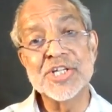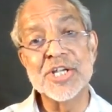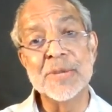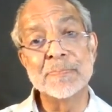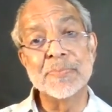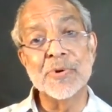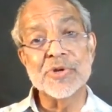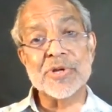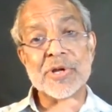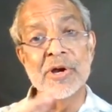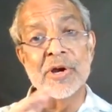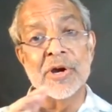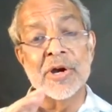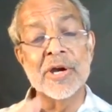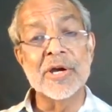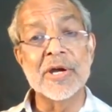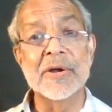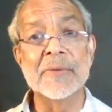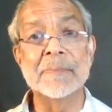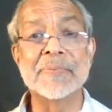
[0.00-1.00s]
She put
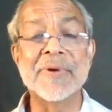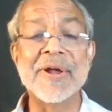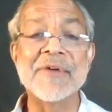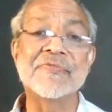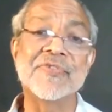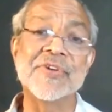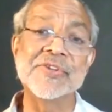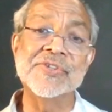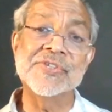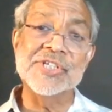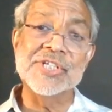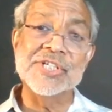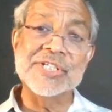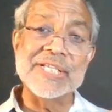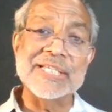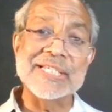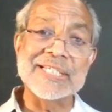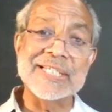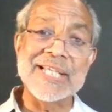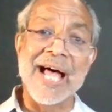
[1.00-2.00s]
her
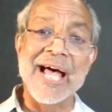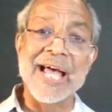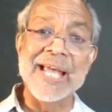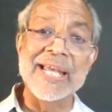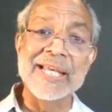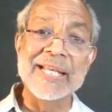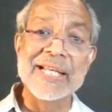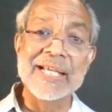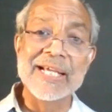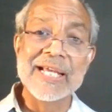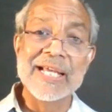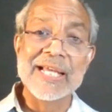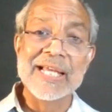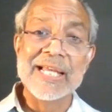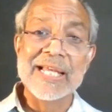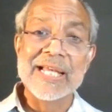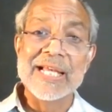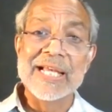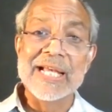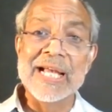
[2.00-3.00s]
preferences aside
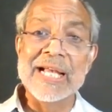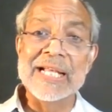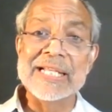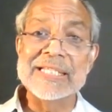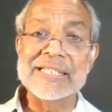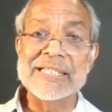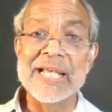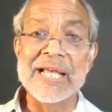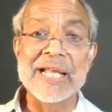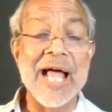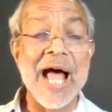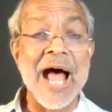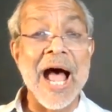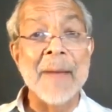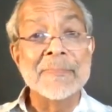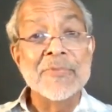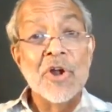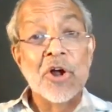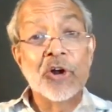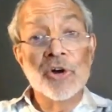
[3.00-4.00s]
and said,
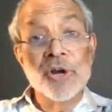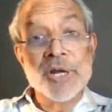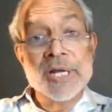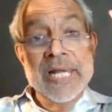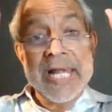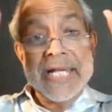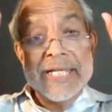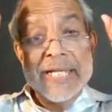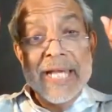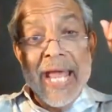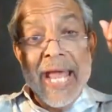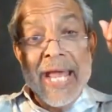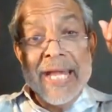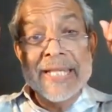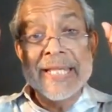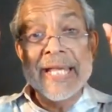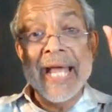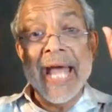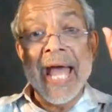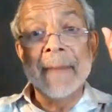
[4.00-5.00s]
I'm not going to let
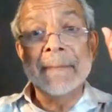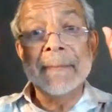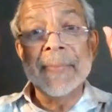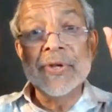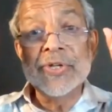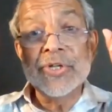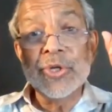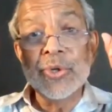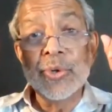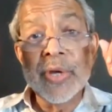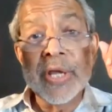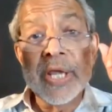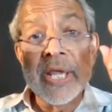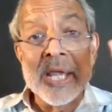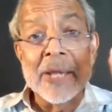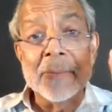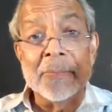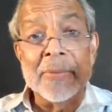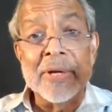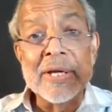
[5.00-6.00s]
anything happen to
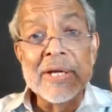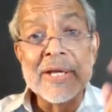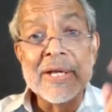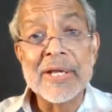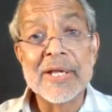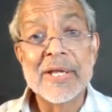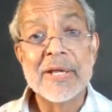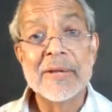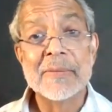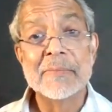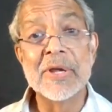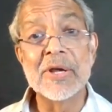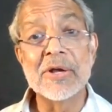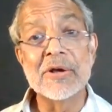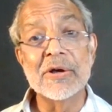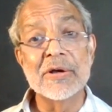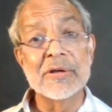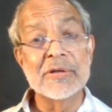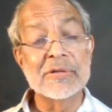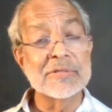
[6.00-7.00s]
him
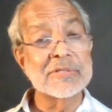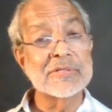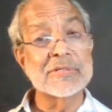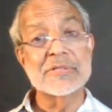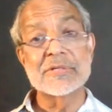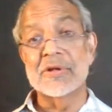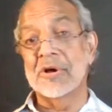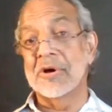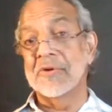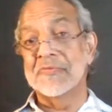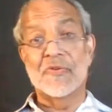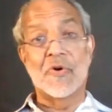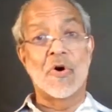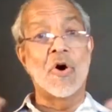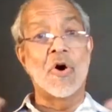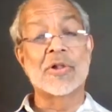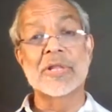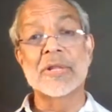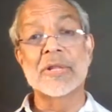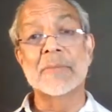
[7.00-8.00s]
because of
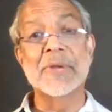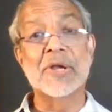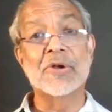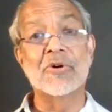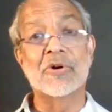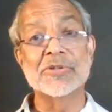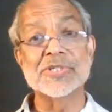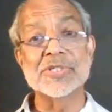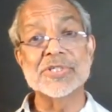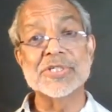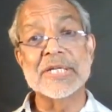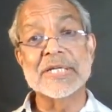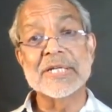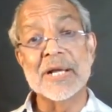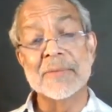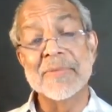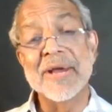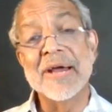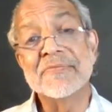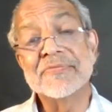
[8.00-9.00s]
all the becauses
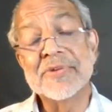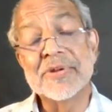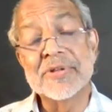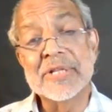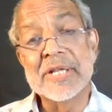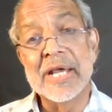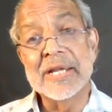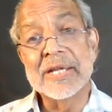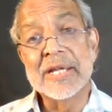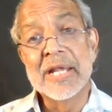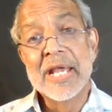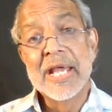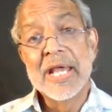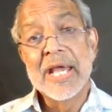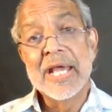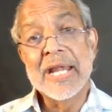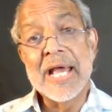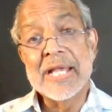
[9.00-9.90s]
that come after that. That's